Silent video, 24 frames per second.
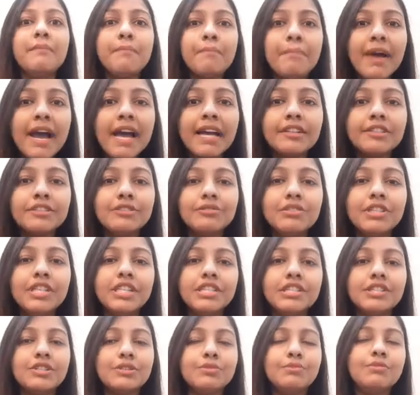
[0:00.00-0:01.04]
impact to the
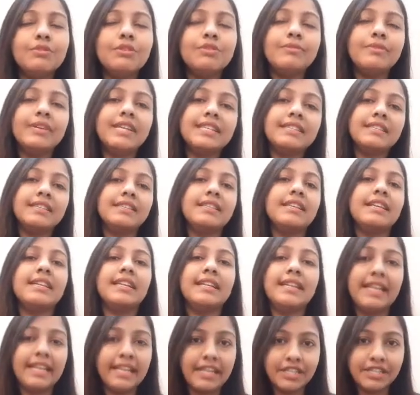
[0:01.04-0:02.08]
interview rather than a
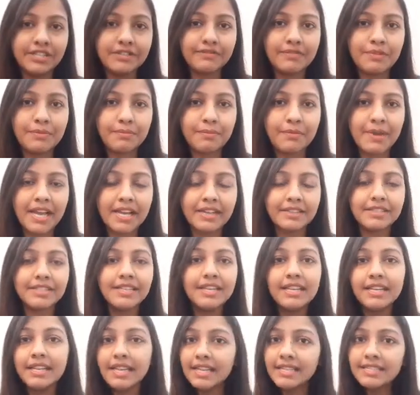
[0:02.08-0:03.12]
negative impact.
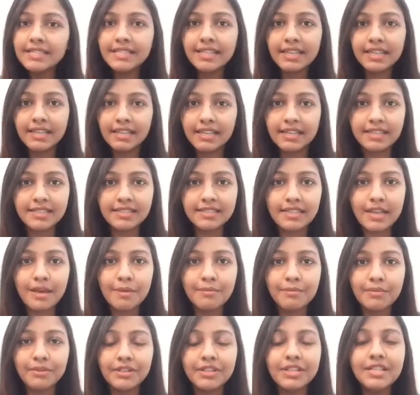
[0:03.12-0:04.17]
Let's take an
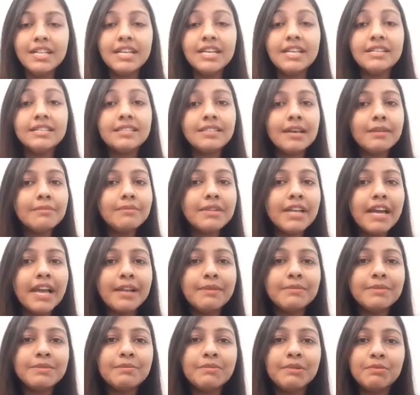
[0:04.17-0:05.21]
example.
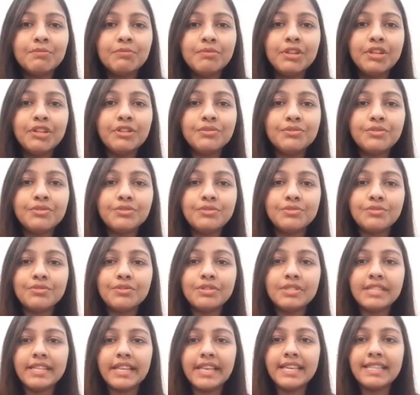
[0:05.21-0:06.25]
Sometimes people used to
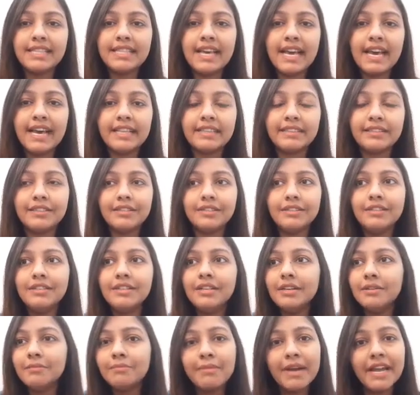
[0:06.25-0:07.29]
say that
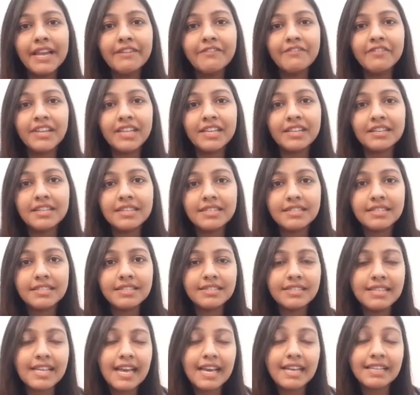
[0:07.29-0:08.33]
my weakness
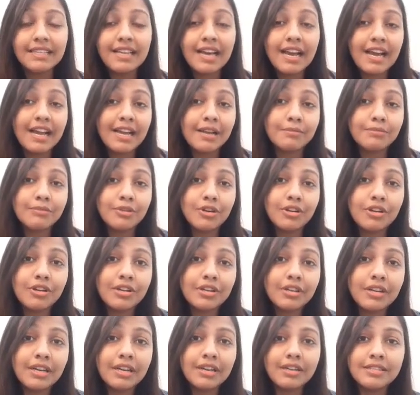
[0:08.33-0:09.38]
is that I am
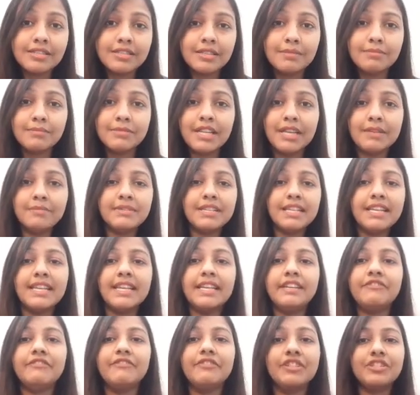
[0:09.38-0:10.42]
not sometimes I
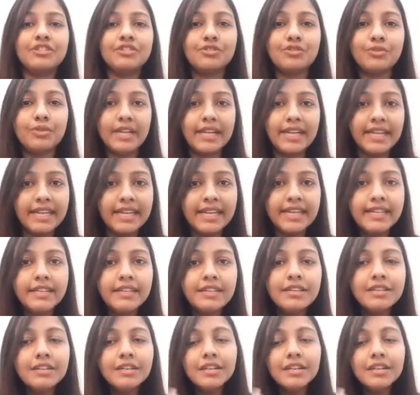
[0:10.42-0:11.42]
get frustrated